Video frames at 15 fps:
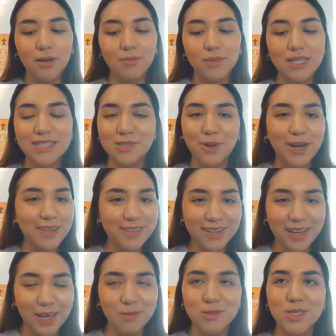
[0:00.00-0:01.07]
it's right in the
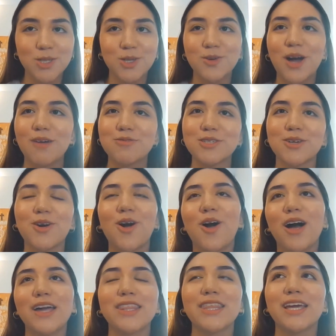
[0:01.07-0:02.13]
name. So you have to
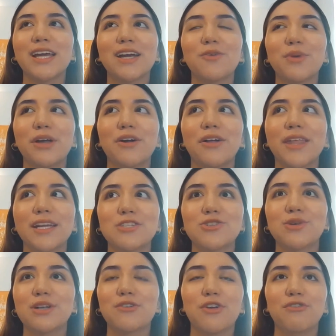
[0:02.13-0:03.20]
call, I think we call like
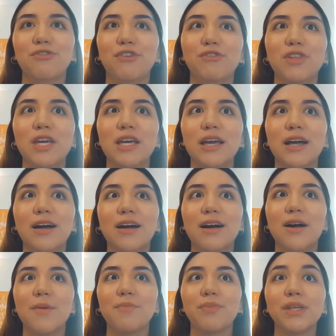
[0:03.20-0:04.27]
250
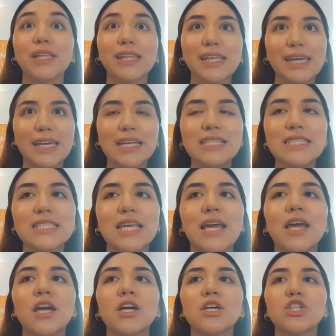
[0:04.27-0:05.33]
leads
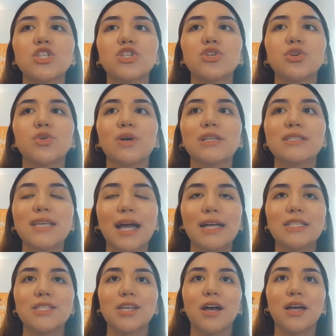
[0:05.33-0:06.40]
to
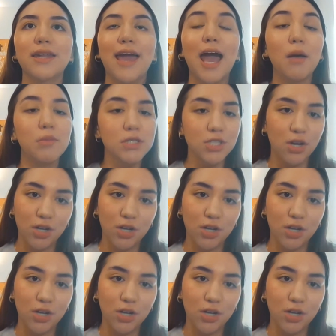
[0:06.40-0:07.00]
attend an Amazon